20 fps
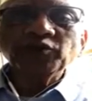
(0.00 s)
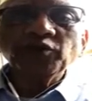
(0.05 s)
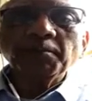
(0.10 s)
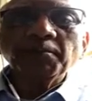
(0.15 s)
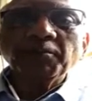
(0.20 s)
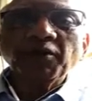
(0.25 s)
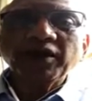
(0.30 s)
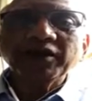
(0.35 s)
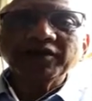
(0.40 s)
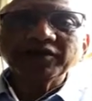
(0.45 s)
to a
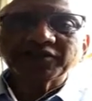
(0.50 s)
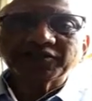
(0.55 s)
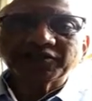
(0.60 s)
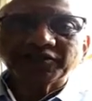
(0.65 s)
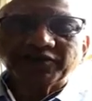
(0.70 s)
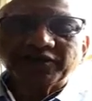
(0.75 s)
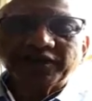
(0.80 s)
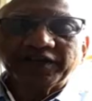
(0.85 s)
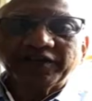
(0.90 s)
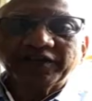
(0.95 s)

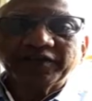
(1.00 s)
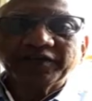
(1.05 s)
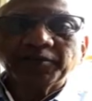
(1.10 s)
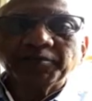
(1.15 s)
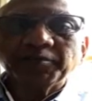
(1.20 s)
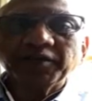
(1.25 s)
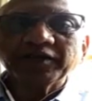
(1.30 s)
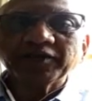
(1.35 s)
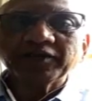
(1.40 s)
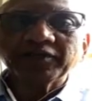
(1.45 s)
monastery, a
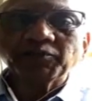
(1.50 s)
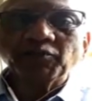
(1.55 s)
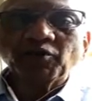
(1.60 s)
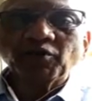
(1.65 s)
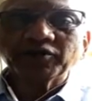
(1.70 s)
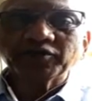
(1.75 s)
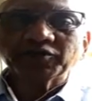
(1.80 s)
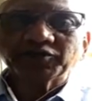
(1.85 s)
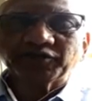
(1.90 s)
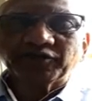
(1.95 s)
Tibetan
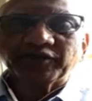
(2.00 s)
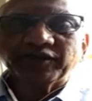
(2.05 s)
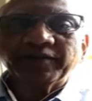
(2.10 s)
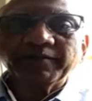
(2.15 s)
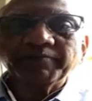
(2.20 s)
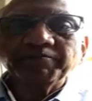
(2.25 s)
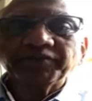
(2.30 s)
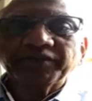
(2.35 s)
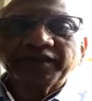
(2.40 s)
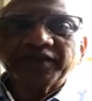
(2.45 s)
monastery,
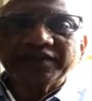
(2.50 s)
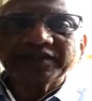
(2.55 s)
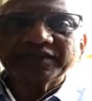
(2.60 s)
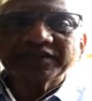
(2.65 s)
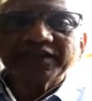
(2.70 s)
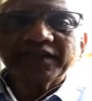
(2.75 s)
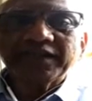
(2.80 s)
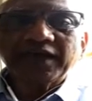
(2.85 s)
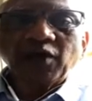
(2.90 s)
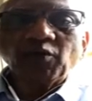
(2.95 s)
and
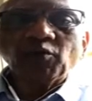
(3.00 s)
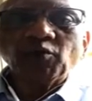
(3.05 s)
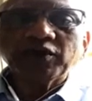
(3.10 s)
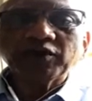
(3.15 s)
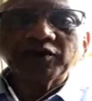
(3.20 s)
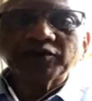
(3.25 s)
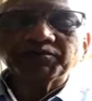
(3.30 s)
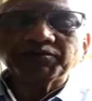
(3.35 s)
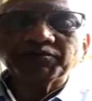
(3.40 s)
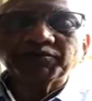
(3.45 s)
said, I
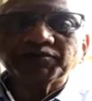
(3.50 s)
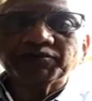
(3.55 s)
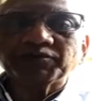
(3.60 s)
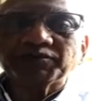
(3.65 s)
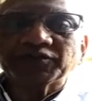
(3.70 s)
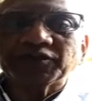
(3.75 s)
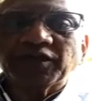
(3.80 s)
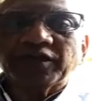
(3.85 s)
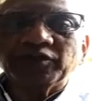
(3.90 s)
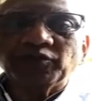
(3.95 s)
want to
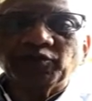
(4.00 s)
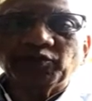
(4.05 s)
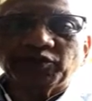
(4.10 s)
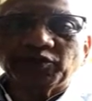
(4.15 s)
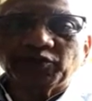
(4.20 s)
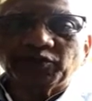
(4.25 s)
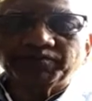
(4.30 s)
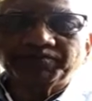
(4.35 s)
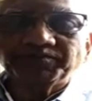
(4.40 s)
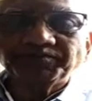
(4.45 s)
study
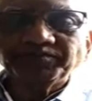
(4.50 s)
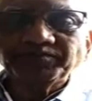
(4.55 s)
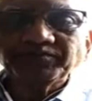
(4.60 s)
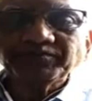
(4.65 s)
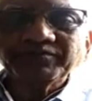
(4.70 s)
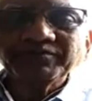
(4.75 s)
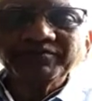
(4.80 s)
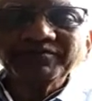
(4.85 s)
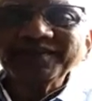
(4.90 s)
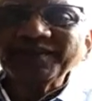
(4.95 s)
with you.
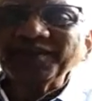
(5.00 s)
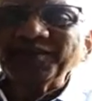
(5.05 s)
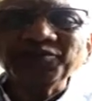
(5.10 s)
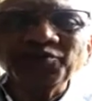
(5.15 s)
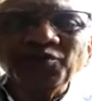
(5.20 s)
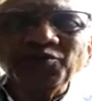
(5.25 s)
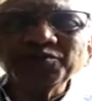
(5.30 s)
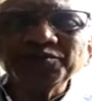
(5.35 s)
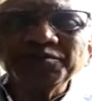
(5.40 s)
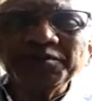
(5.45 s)

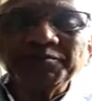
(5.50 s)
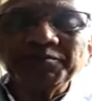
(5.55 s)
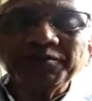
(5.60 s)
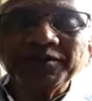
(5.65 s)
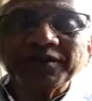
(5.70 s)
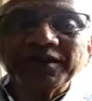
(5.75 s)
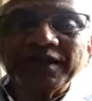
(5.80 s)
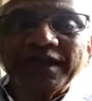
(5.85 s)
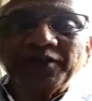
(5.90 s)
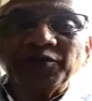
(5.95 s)
Those
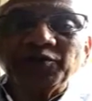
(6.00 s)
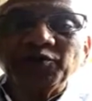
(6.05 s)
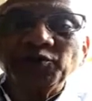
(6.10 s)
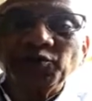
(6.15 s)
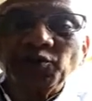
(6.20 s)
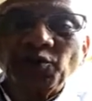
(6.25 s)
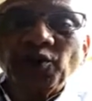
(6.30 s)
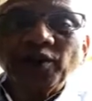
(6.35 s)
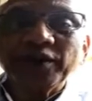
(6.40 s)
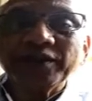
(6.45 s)
people had
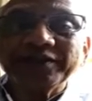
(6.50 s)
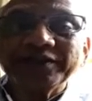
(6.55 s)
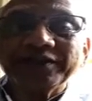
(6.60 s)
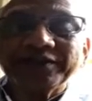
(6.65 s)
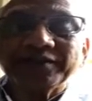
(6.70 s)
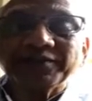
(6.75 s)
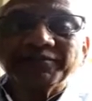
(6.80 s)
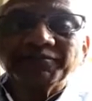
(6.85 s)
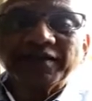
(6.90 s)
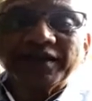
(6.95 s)
no
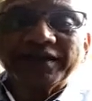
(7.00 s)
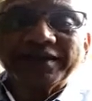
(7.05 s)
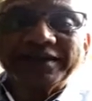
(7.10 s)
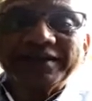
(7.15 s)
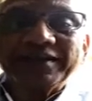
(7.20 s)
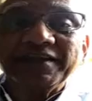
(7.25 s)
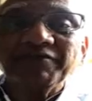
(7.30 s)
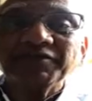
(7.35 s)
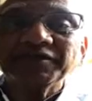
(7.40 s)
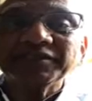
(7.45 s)
idea, had
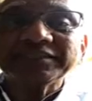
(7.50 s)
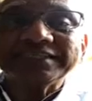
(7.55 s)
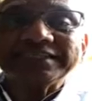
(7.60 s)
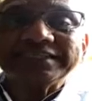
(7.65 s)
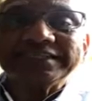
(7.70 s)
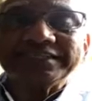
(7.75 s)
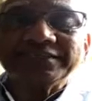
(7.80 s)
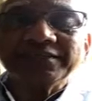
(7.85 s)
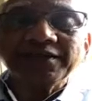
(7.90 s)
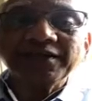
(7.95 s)
never
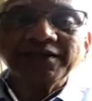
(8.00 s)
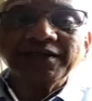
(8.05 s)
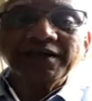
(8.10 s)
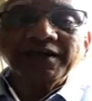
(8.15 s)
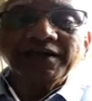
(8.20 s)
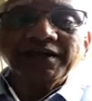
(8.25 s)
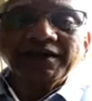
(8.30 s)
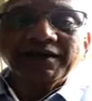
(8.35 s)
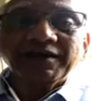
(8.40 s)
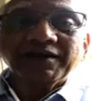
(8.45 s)
seen
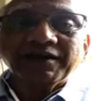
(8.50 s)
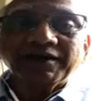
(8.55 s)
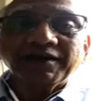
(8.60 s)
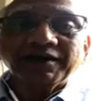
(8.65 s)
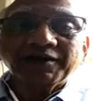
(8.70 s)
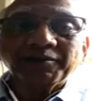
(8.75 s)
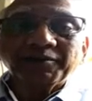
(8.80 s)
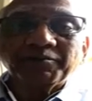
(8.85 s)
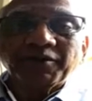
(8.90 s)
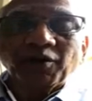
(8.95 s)

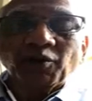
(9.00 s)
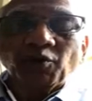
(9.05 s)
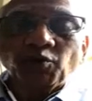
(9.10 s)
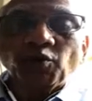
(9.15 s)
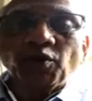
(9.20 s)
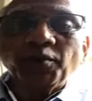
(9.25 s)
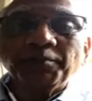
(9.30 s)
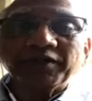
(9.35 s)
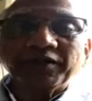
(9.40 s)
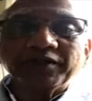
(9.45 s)
a
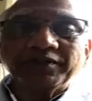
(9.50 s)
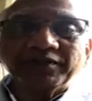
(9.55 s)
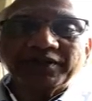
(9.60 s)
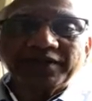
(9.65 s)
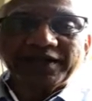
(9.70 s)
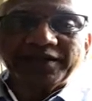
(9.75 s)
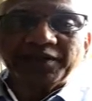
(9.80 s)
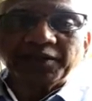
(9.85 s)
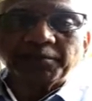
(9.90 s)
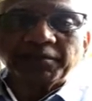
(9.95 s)
woman
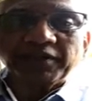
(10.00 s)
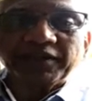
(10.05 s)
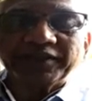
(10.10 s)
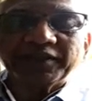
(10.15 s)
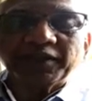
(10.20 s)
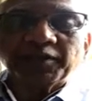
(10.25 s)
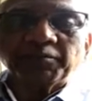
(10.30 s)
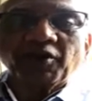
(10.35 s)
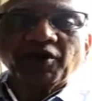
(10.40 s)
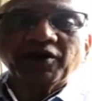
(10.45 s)

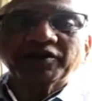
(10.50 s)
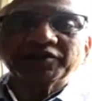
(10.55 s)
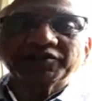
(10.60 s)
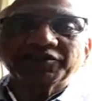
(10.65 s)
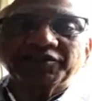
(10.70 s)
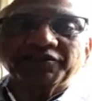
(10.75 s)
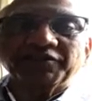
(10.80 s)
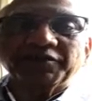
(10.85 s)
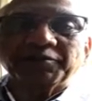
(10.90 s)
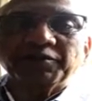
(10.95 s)
in their
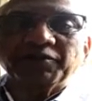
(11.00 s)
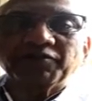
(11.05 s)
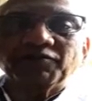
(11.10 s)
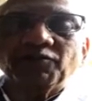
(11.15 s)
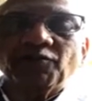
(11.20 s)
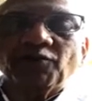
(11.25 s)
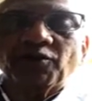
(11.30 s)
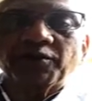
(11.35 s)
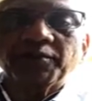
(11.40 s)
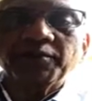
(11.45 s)
monastery
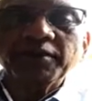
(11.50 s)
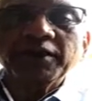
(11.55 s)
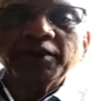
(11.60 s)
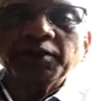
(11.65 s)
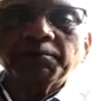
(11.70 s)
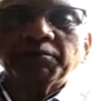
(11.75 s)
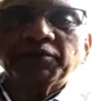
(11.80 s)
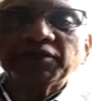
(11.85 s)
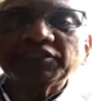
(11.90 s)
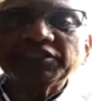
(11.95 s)
before,
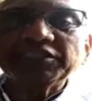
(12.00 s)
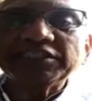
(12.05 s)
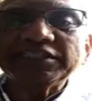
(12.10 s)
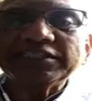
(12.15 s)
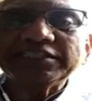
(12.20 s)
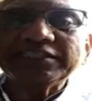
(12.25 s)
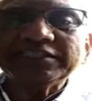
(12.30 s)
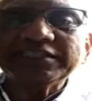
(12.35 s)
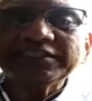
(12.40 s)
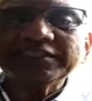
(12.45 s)
but she
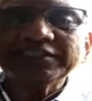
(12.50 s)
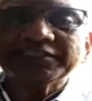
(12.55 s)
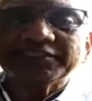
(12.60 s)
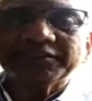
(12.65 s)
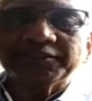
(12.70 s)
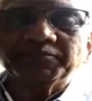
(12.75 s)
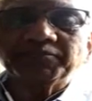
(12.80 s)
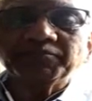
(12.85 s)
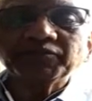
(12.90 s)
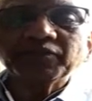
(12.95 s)

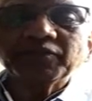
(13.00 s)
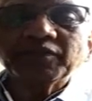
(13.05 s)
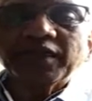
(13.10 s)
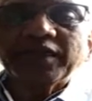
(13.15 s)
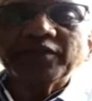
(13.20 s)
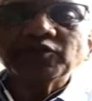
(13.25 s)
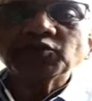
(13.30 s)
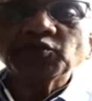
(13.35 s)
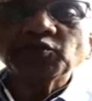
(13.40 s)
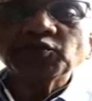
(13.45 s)
insisted.
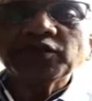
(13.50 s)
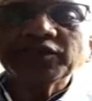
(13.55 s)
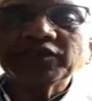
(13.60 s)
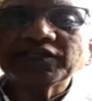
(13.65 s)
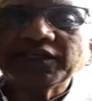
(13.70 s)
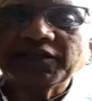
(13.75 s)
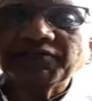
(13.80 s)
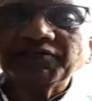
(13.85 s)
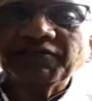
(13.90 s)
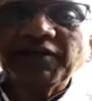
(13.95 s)
And so they
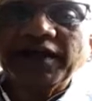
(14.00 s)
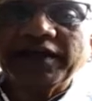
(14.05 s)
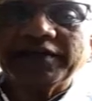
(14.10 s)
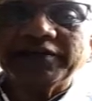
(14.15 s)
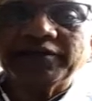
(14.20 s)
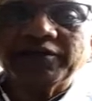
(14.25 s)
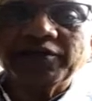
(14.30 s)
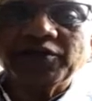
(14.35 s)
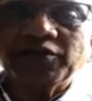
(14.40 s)
said, fine,